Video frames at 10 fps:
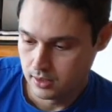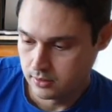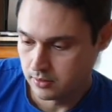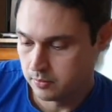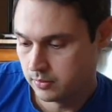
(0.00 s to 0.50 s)

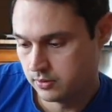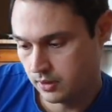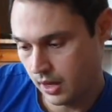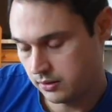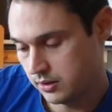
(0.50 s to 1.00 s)
so
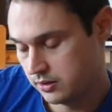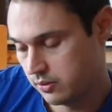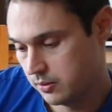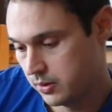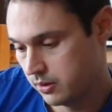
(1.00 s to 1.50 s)
actually it's
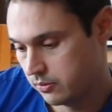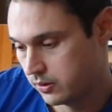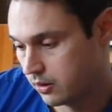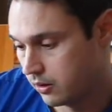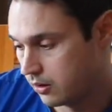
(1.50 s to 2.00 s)
really beautiful,
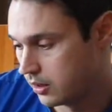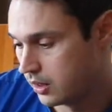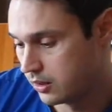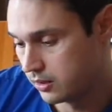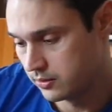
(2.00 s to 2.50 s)
the color.
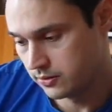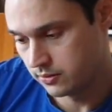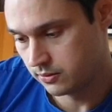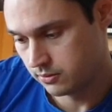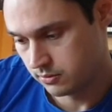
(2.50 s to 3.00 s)

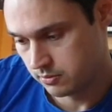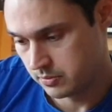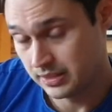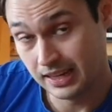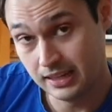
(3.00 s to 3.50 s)
It's
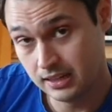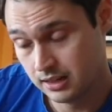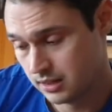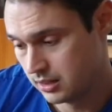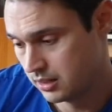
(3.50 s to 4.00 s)
metallic,
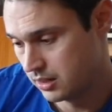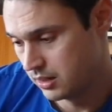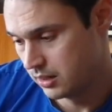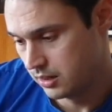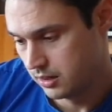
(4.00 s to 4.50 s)

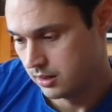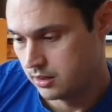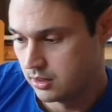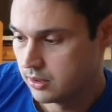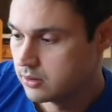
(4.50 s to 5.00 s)

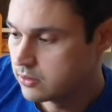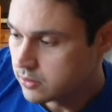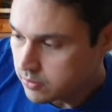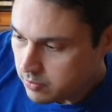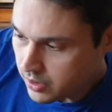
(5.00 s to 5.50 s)
which
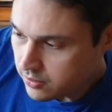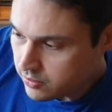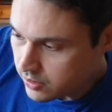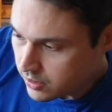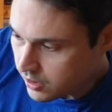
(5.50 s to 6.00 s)
you may
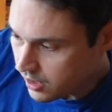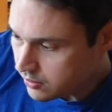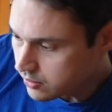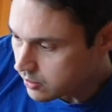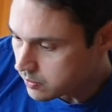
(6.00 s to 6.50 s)
see it
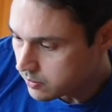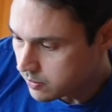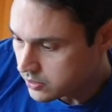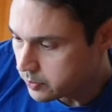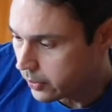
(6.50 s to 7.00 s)
has some
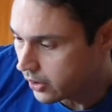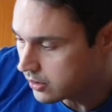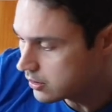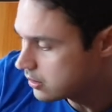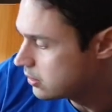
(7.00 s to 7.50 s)

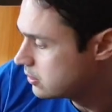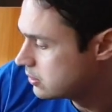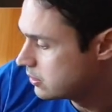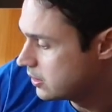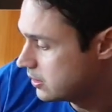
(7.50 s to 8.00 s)
sparkle
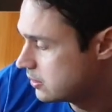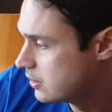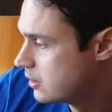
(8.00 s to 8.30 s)
on it.